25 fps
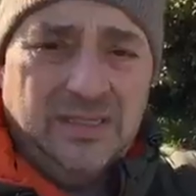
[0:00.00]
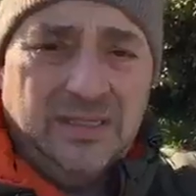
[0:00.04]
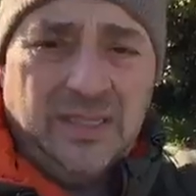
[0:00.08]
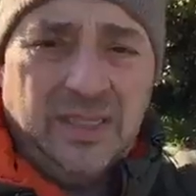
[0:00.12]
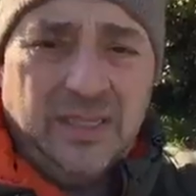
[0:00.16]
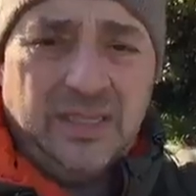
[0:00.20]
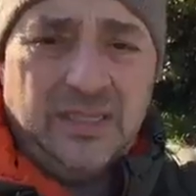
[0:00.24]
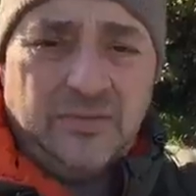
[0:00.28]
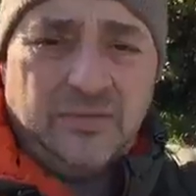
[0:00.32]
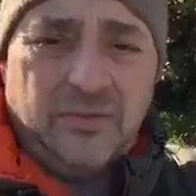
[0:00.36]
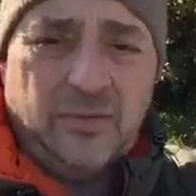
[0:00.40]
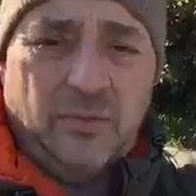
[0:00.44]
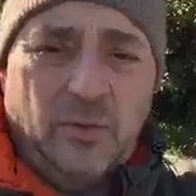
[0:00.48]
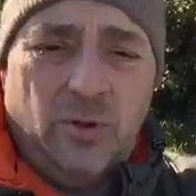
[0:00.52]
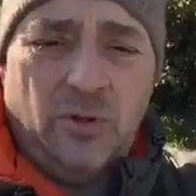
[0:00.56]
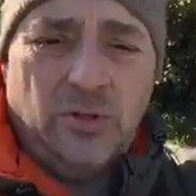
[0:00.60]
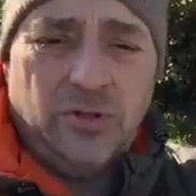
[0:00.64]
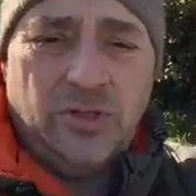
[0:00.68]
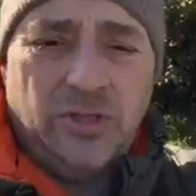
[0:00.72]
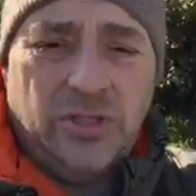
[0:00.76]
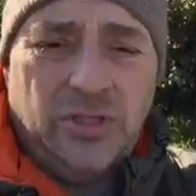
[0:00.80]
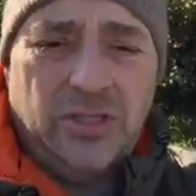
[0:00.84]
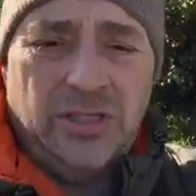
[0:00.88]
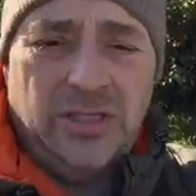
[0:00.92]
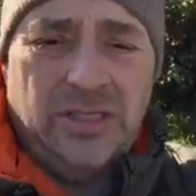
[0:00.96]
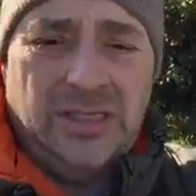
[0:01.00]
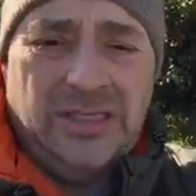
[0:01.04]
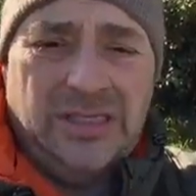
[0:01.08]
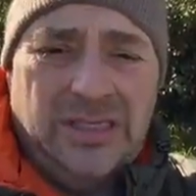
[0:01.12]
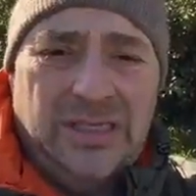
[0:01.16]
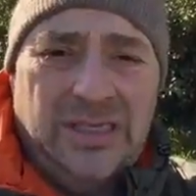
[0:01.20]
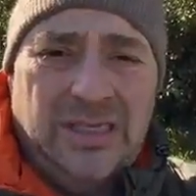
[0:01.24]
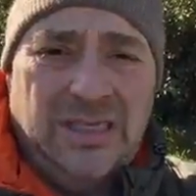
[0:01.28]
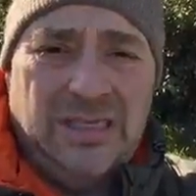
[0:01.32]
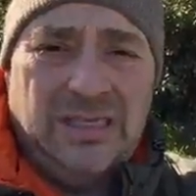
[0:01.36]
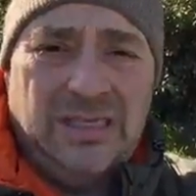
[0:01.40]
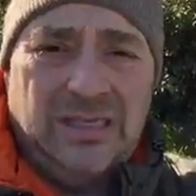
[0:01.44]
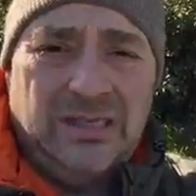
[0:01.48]
Thanks for watching,
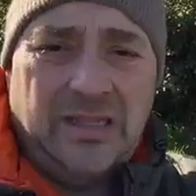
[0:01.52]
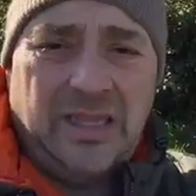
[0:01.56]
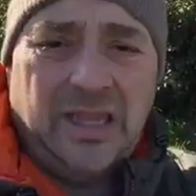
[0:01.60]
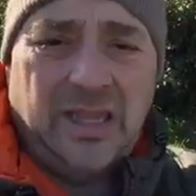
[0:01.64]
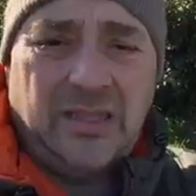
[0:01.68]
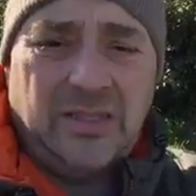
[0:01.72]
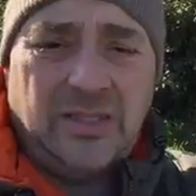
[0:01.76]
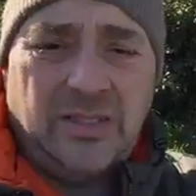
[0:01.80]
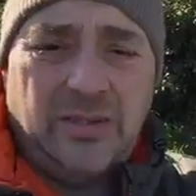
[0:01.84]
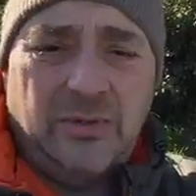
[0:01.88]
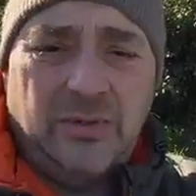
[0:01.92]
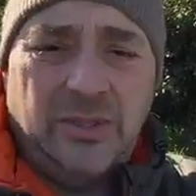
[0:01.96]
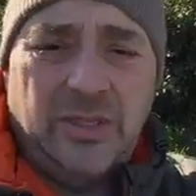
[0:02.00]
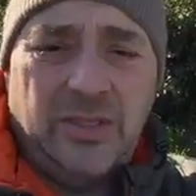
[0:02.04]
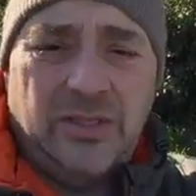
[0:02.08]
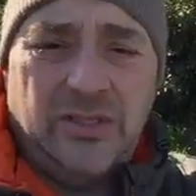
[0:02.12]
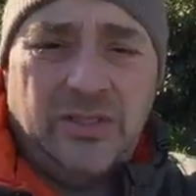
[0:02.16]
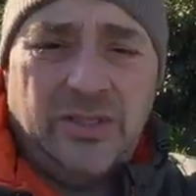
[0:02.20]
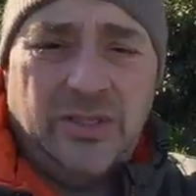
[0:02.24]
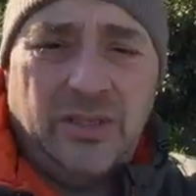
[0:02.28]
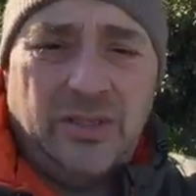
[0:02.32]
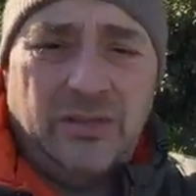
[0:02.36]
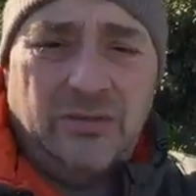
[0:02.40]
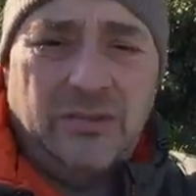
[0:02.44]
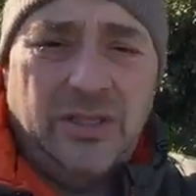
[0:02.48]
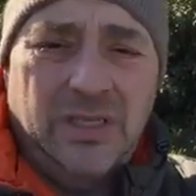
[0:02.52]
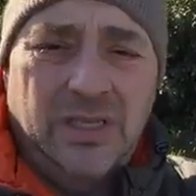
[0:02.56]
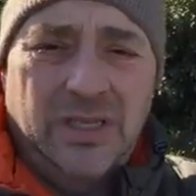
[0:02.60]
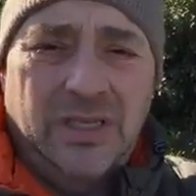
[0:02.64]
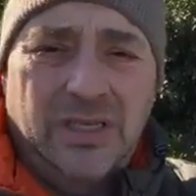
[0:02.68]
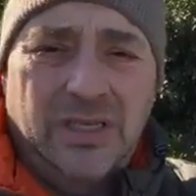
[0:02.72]
and I'll catch up with you soon.